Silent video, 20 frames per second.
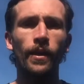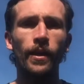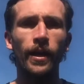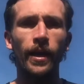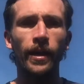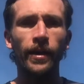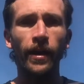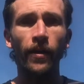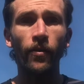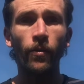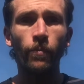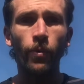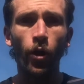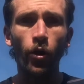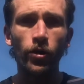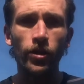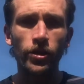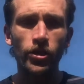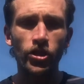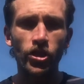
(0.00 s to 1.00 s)
Another
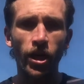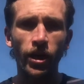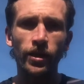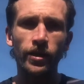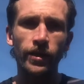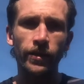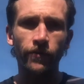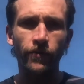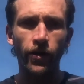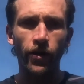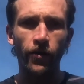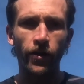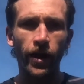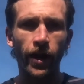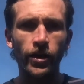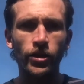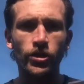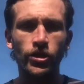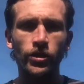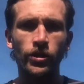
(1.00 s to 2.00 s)
bonus juggling
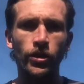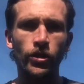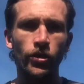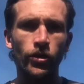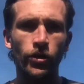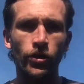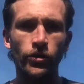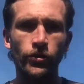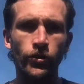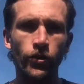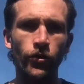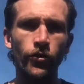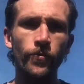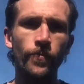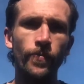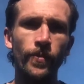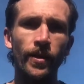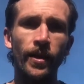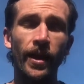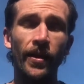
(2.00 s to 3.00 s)
variation that you can do,
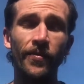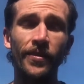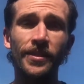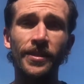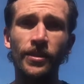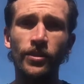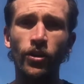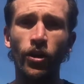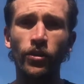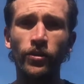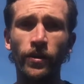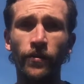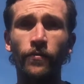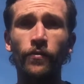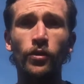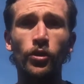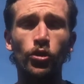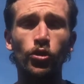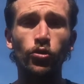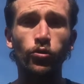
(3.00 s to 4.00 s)
and this is only for
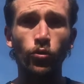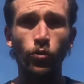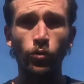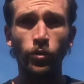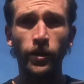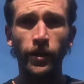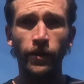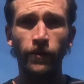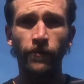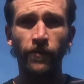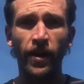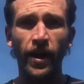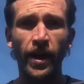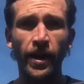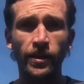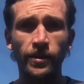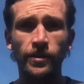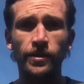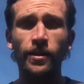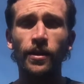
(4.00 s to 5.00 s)
the truly
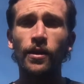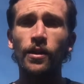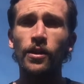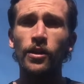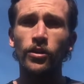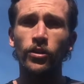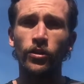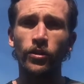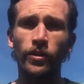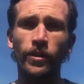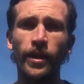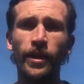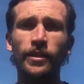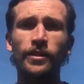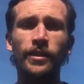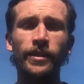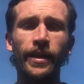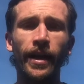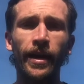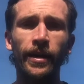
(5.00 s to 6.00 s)
advanced, you need to
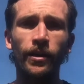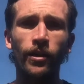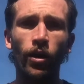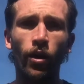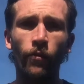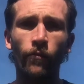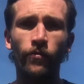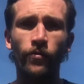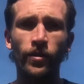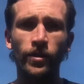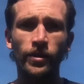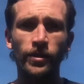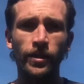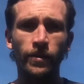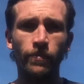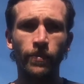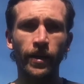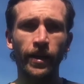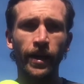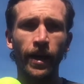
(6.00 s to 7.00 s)
gain confidence in
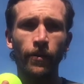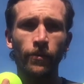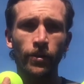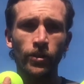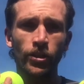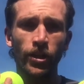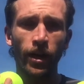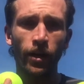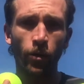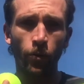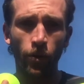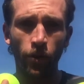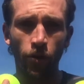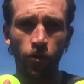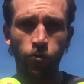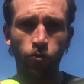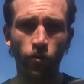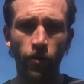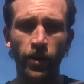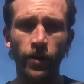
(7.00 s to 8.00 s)
being able to juggle with
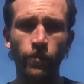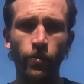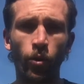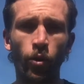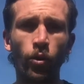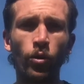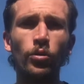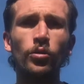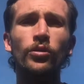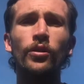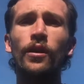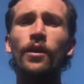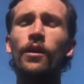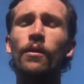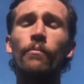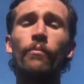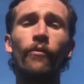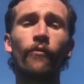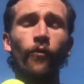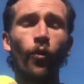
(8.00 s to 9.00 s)
3 balls
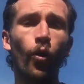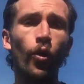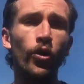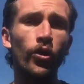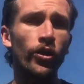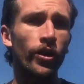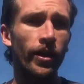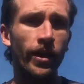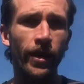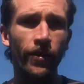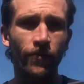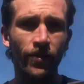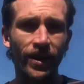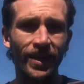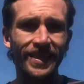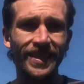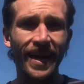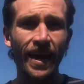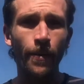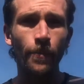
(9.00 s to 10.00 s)
before you can even
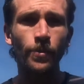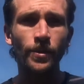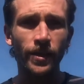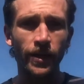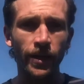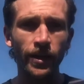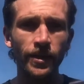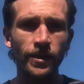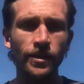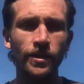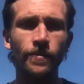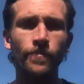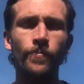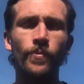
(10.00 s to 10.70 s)
attempt this.